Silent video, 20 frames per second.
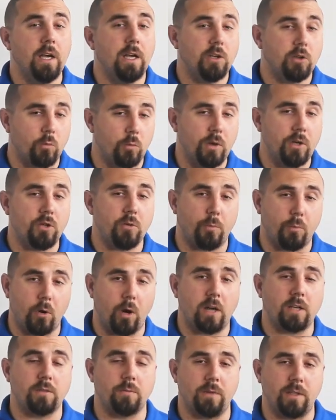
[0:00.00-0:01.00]
to reach
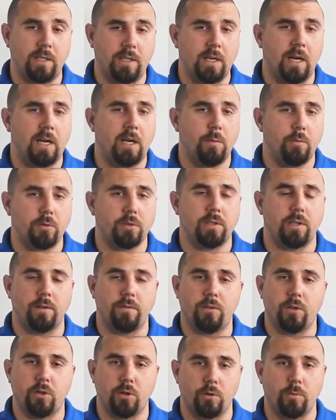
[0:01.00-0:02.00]
approximately 90% of
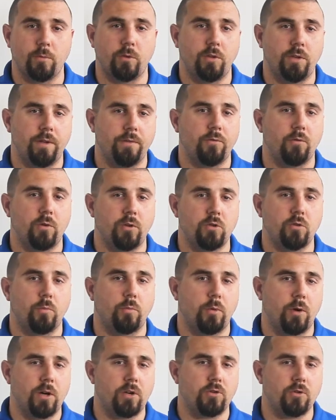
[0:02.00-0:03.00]
the terminal differential
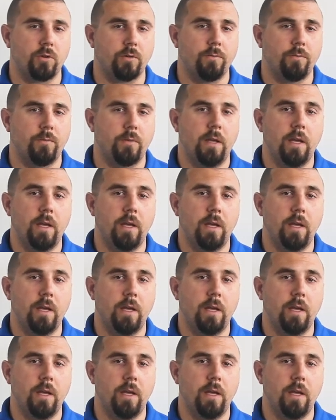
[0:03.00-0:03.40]
pressure.